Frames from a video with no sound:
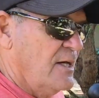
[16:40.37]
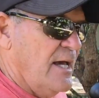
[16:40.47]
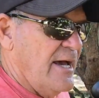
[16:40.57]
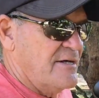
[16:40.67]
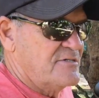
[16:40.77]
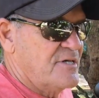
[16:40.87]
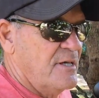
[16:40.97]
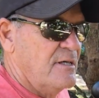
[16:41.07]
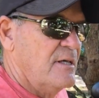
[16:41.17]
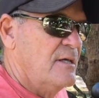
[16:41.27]
has
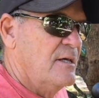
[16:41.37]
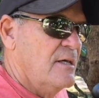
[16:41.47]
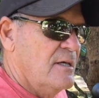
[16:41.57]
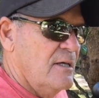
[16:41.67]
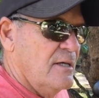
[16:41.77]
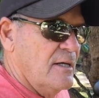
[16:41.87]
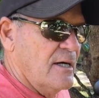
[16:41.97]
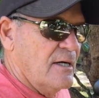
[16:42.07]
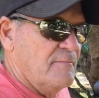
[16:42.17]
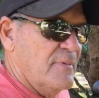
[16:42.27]

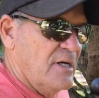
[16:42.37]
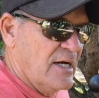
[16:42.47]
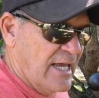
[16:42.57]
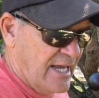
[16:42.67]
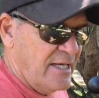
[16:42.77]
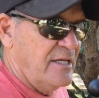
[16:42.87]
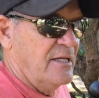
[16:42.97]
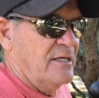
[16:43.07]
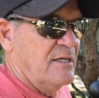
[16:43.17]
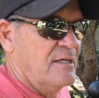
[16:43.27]
a head in
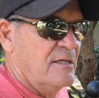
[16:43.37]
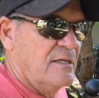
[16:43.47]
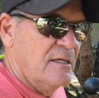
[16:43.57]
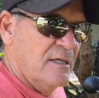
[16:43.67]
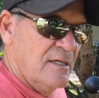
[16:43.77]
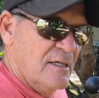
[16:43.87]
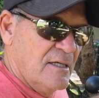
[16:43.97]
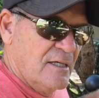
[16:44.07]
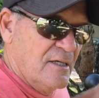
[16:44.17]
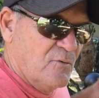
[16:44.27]
it
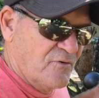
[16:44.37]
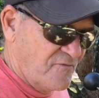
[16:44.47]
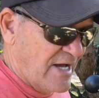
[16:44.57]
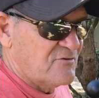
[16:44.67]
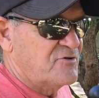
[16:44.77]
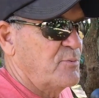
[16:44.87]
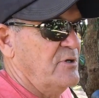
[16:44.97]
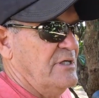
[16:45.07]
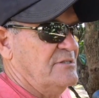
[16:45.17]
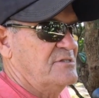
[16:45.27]
with valve
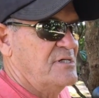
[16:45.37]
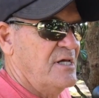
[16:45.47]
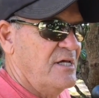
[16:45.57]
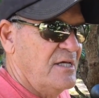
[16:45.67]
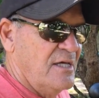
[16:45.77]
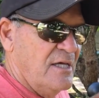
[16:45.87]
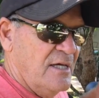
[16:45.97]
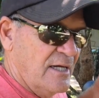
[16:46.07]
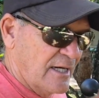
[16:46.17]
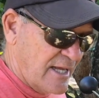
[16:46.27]
springs,
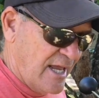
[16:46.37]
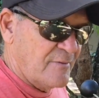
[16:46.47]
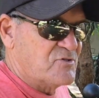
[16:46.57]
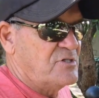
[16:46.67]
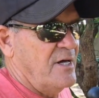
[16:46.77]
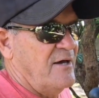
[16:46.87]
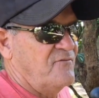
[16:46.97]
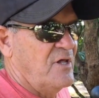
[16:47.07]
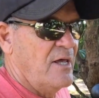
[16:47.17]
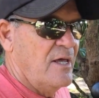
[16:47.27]
a camshaft,